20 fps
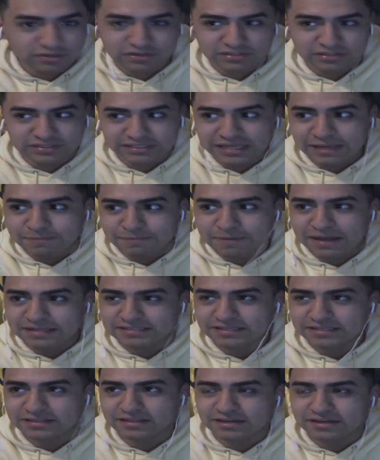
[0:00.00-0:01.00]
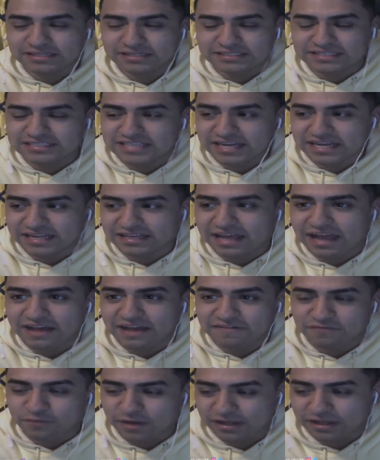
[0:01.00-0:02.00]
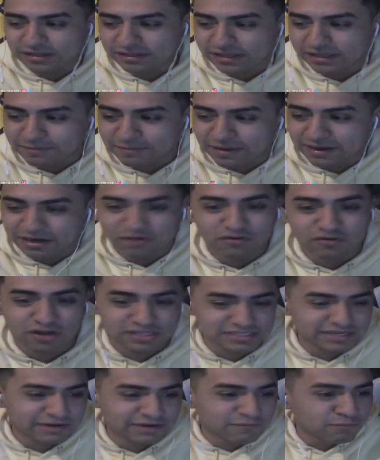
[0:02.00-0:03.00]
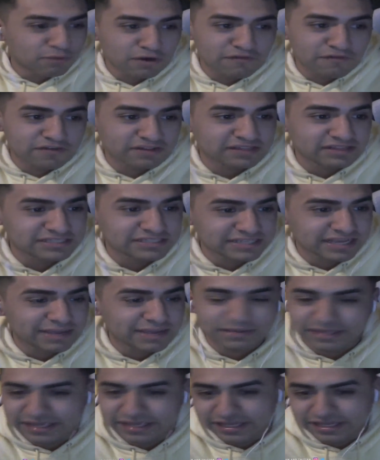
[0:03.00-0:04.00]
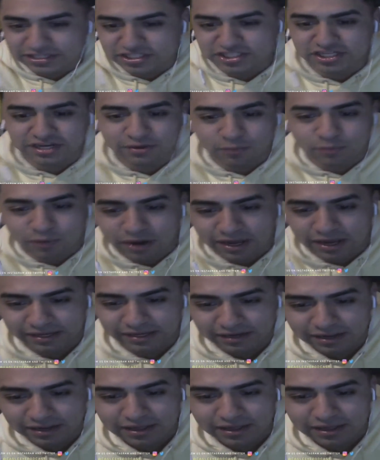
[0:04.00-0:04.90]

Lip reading: Think back to the second half when Ibarra crossed it in perfectly to him and then he just shot it wide.